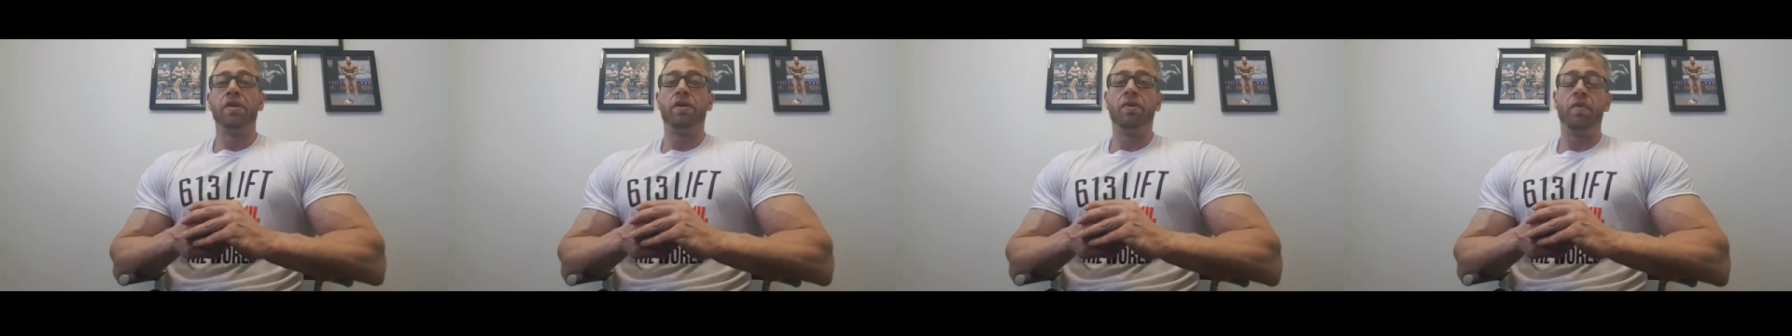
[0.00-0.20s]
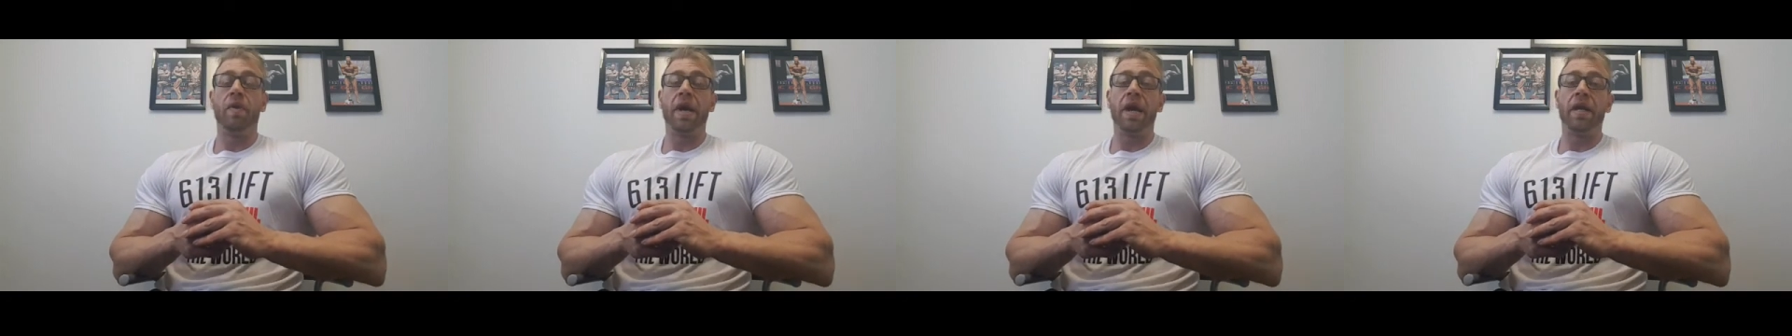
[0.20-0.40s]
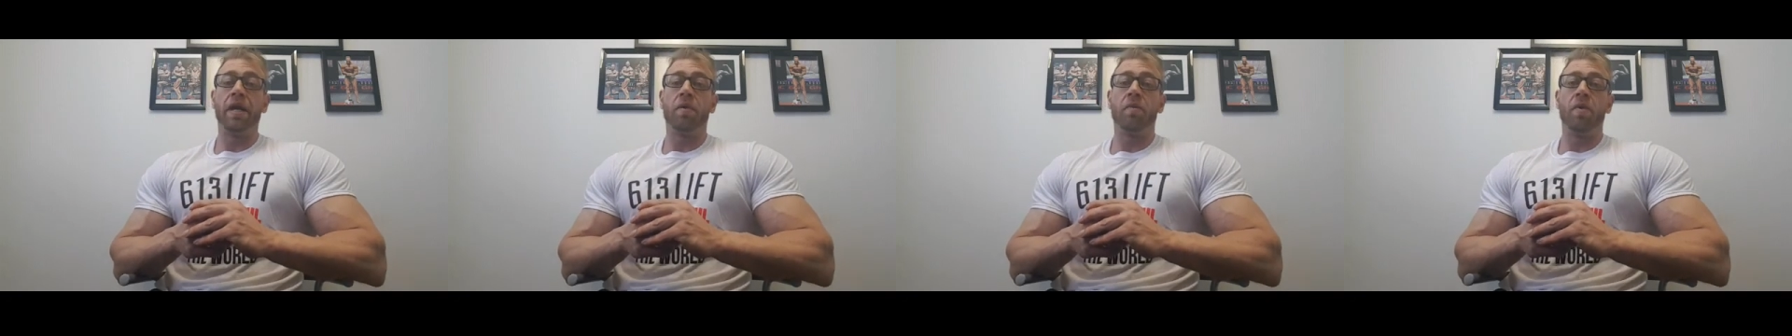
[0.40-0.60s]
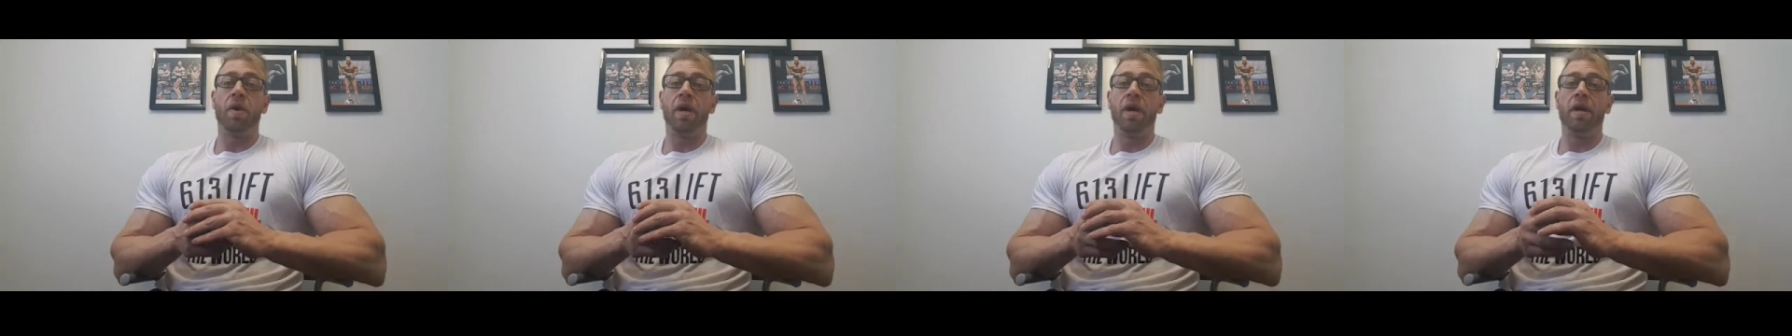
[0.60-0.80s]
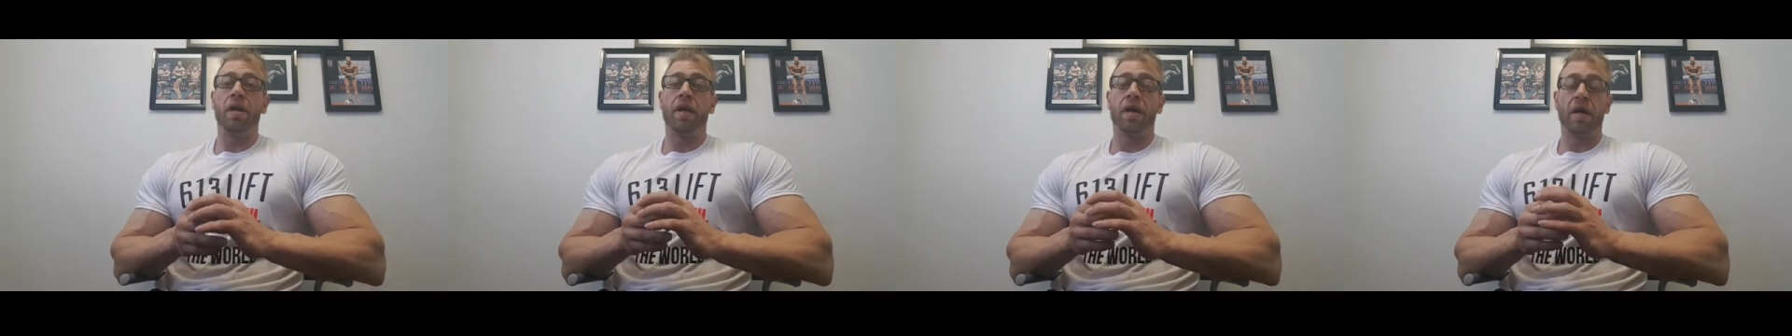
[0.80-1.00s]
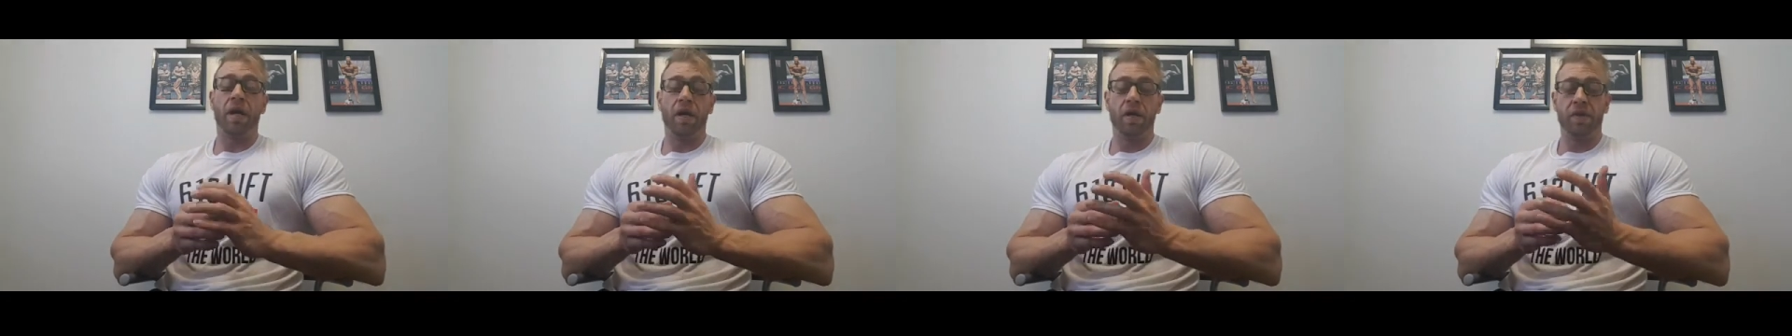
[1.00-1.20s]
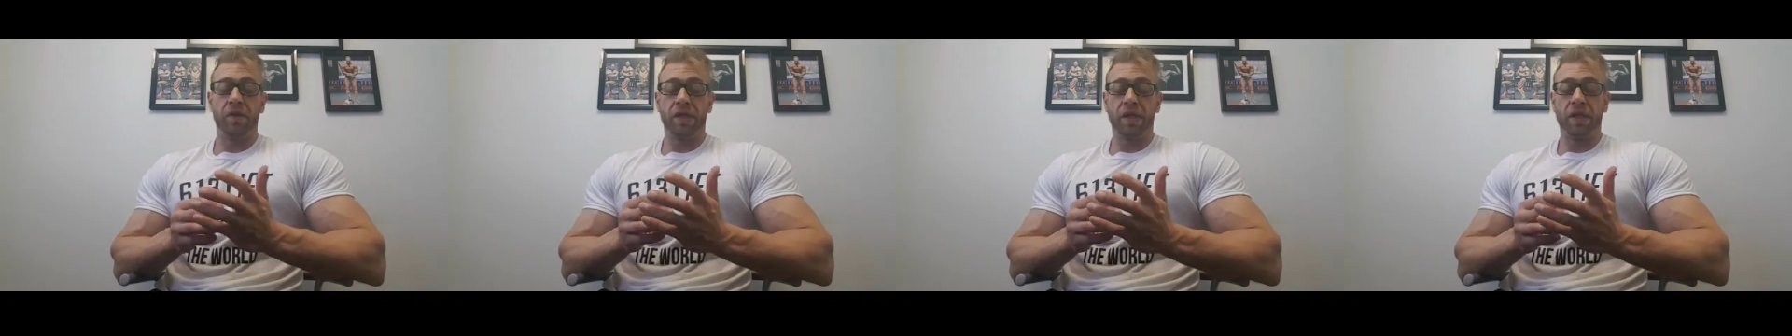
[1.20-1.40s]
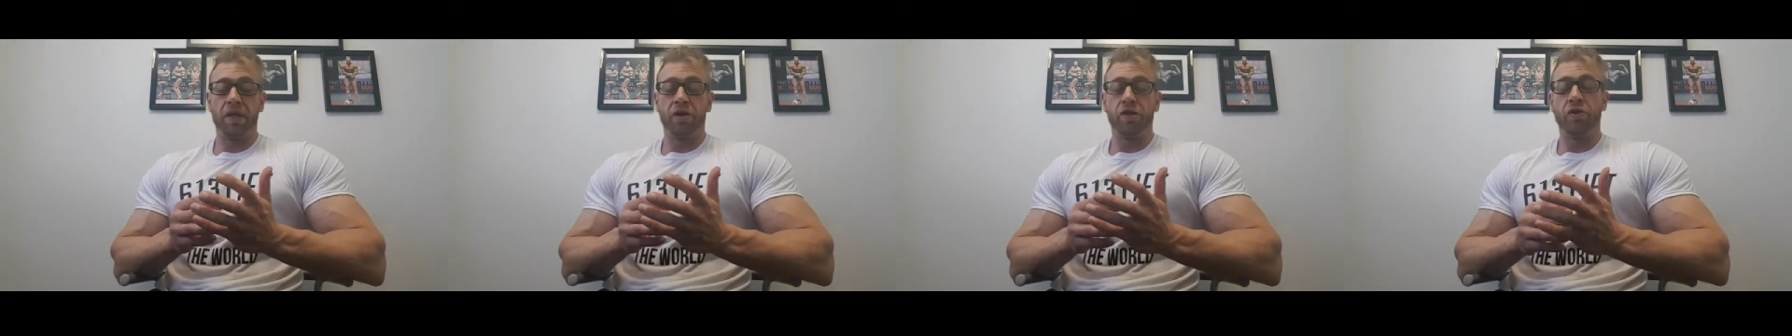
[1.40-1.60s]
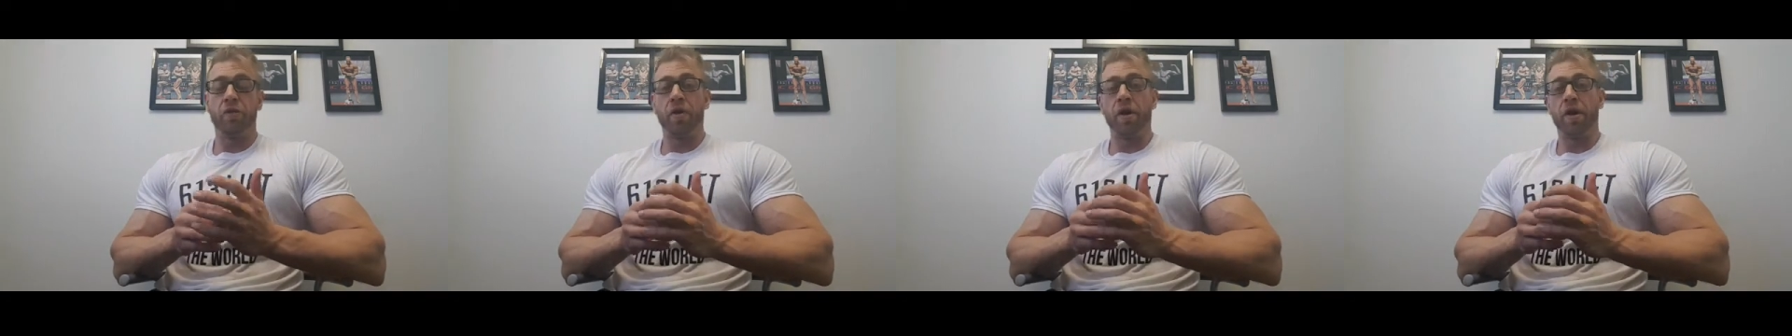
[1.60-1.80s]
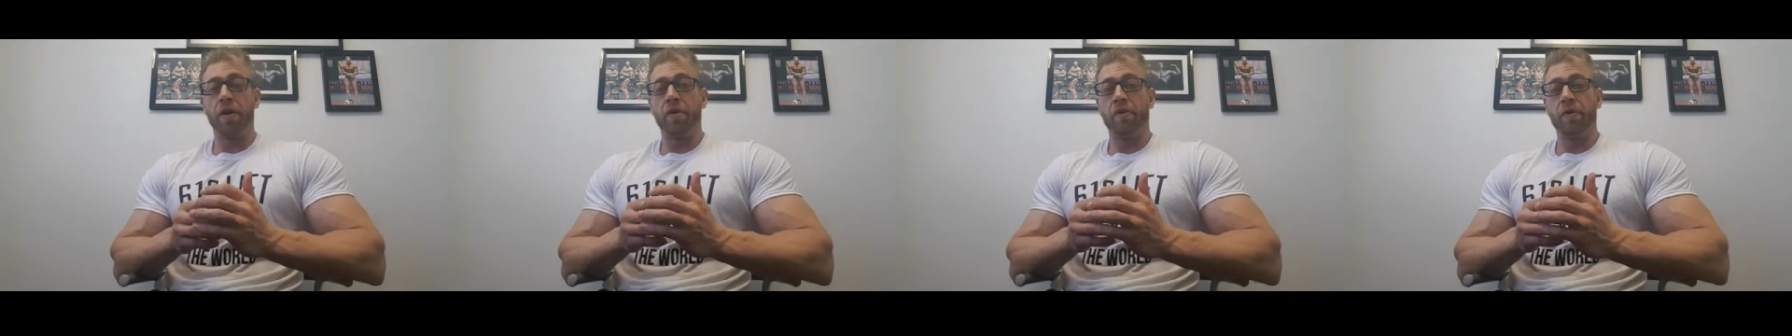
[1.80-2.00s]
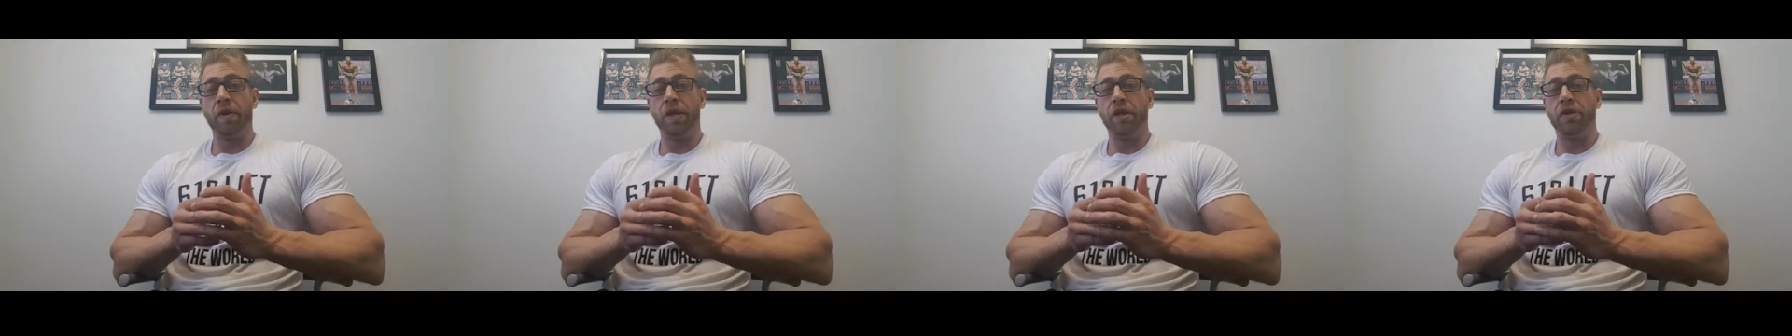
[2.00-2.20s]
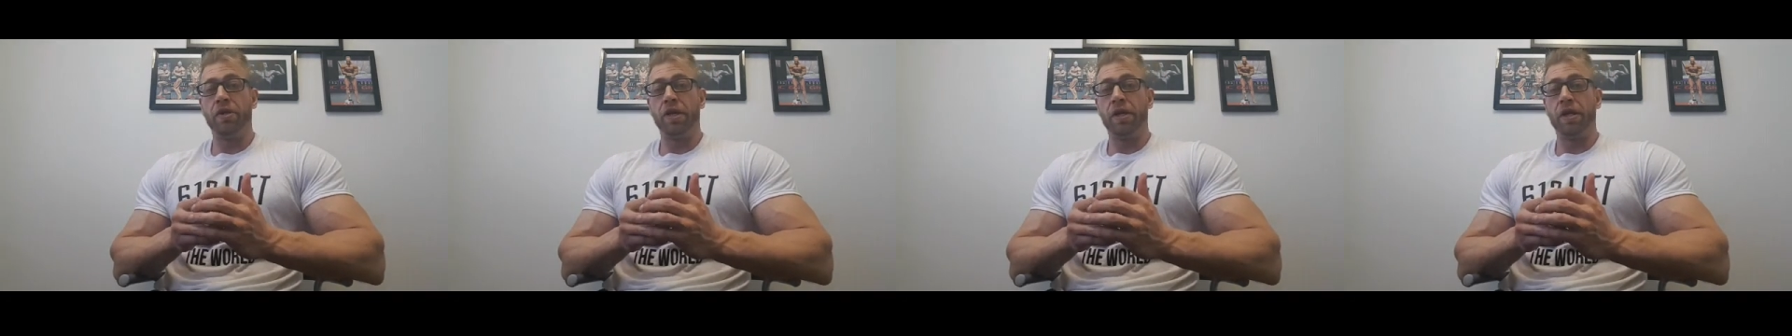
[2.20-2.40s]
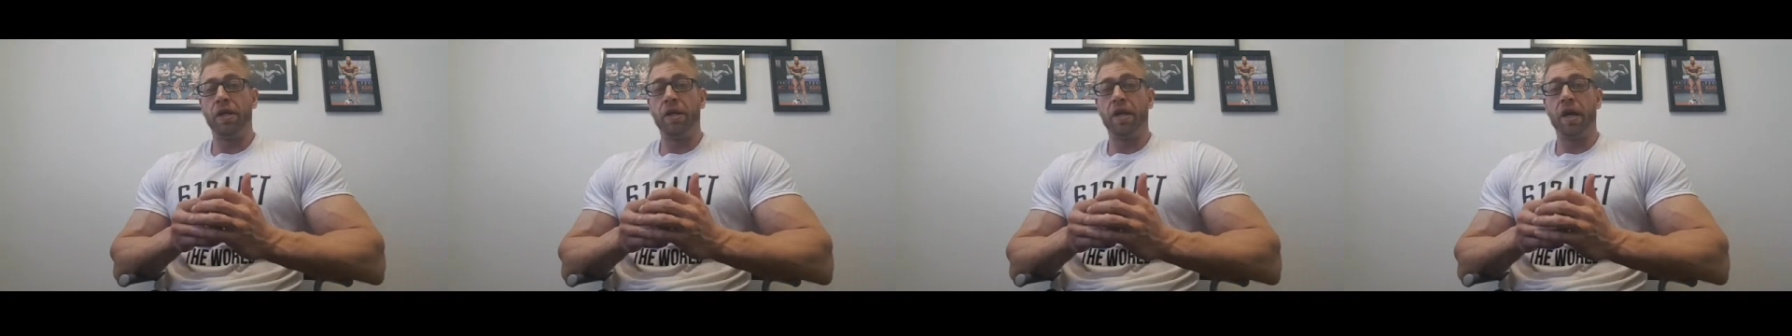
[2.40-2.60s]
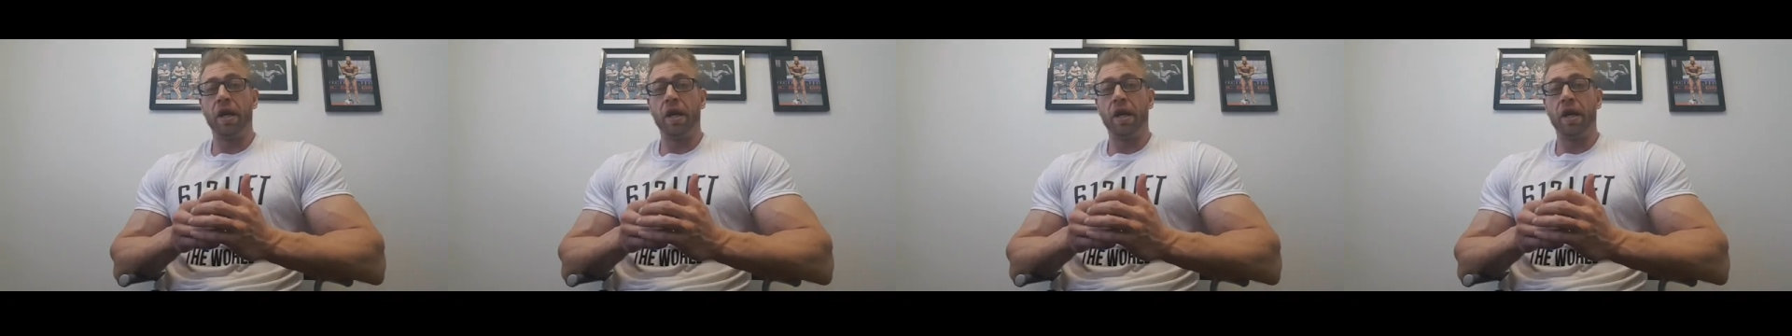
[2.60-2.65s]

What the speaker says: to anyone who's in the Toronto region.